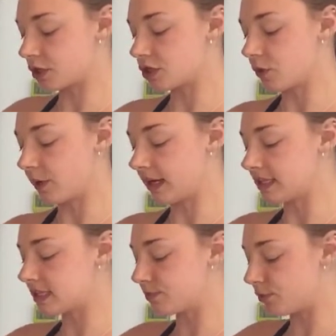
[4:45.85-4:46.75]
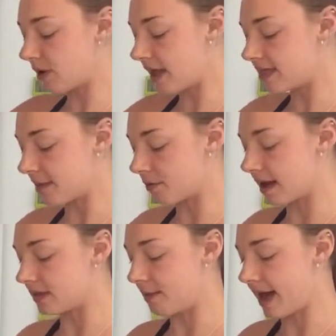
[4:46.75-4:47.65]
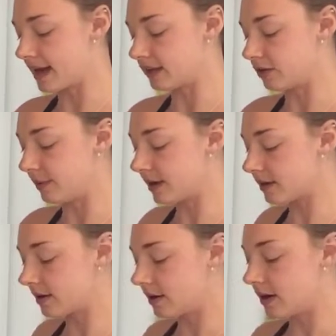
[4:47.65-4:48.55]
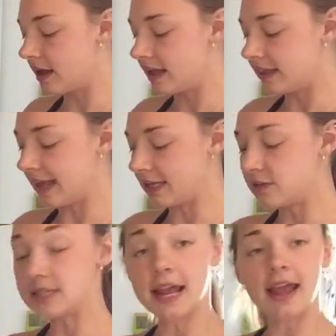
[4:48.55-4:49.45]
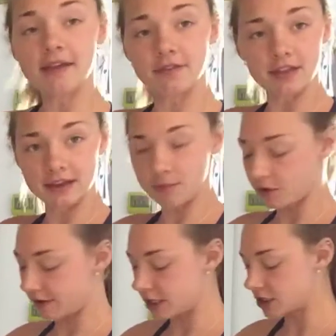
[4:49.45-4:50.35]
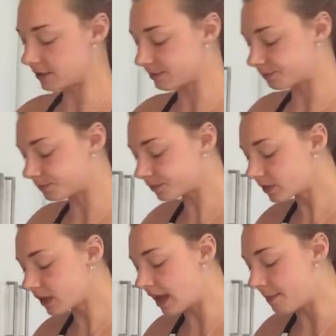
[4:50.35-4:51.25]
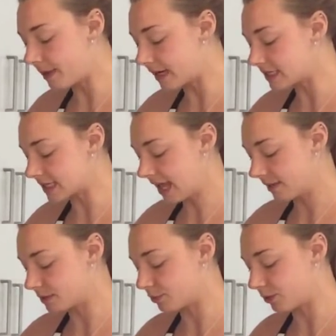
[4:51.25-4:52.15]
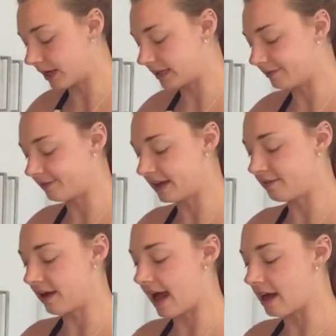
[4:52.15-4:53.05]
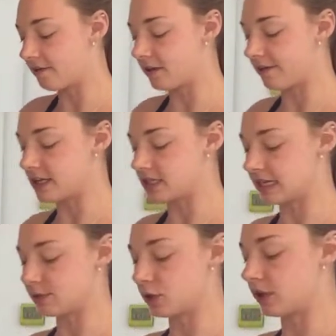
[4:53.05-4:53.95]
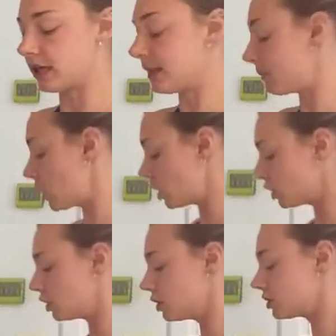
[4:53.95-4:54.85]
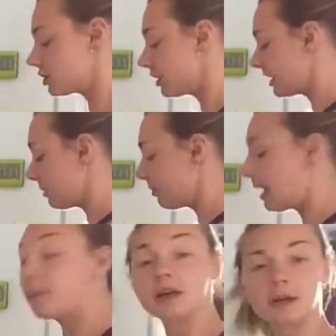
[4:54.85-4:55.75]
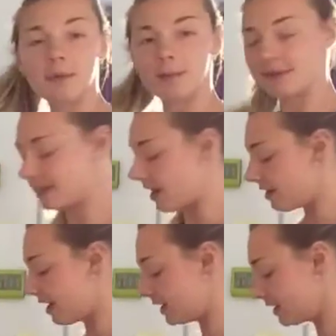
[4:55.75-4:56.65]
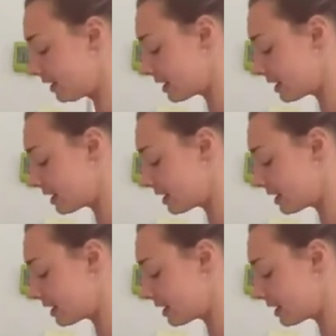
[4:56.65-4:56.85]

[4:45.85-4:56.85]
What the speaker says: So we're going to spread them around the pan a little bit. Like you say, everything in moderation. But it does help to bring the flavour out of our veggies as we're cooking them. Stirring them around, we're going to pop in the other onion.